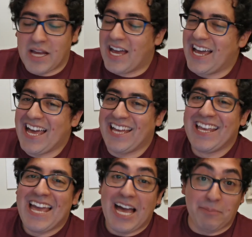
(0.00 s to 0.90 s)
I'm, not,
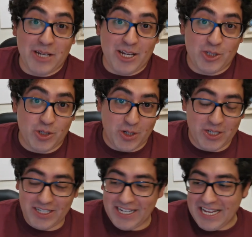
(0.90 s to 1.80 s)
I'm not
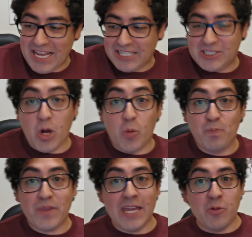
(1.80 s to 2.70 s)
sure.
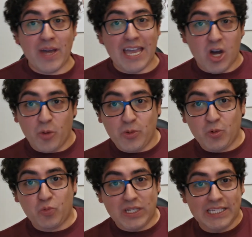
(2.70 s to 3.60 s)
So, anyway, I
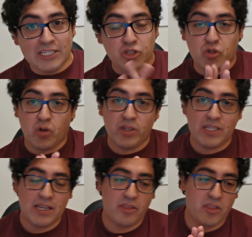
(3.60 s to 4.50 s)
hope you really
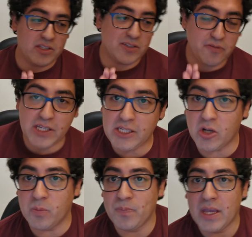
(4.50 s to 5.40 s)
enjoyed this
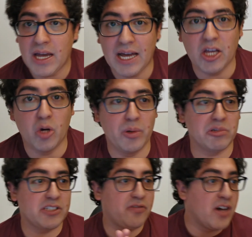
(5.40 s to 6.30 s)
video. I
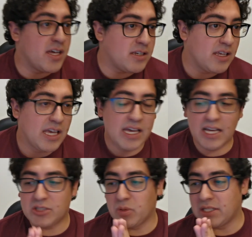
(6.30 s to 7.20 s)
hope it was fun
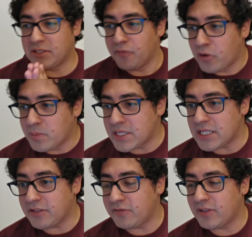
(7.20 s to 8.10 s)
as well as
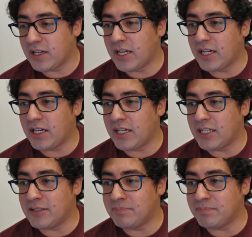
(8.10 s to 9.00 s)
informative.
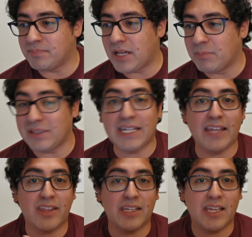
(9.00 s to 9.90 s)
Um, I'm
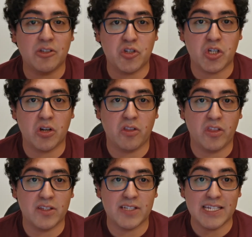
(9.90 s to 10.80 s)
glad that I get to share
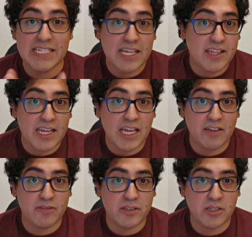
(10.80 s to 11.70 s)
this idea that I
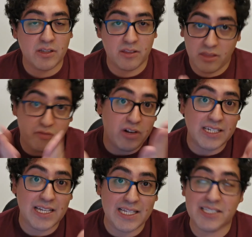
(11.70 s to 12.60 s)
have, the
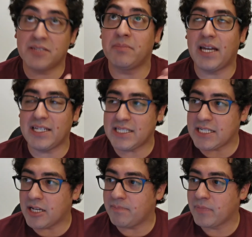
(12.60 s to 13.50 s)
fractalism
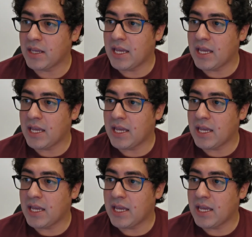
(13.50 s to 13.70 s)
idea.